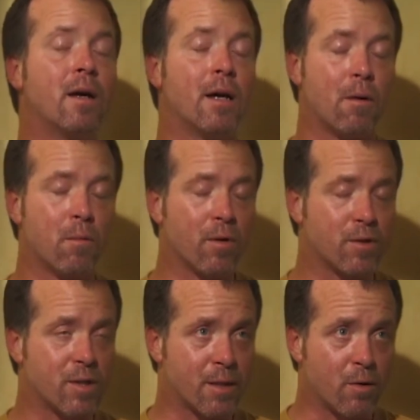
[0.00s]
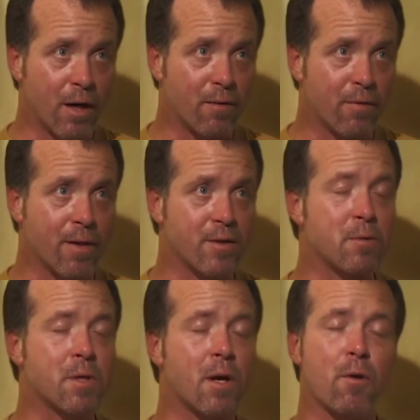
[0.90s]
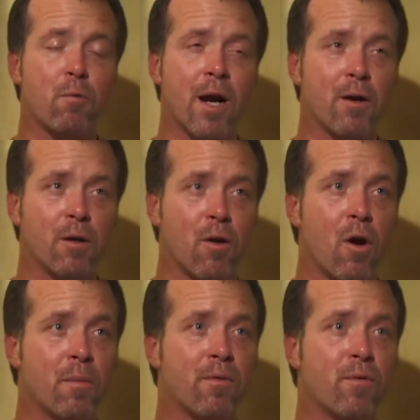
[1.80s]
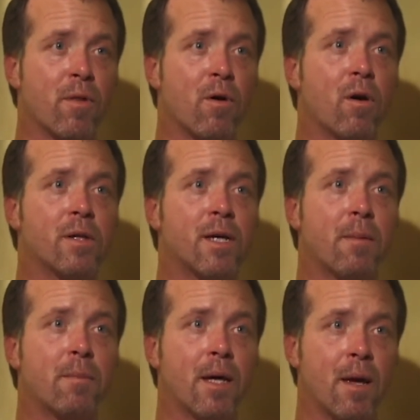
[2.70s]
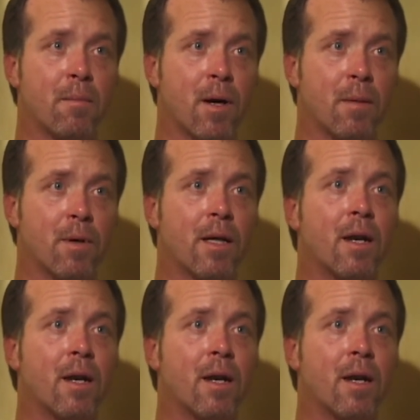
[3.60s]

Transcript: I will clarify this. It was on the record long before the Halt tape became public,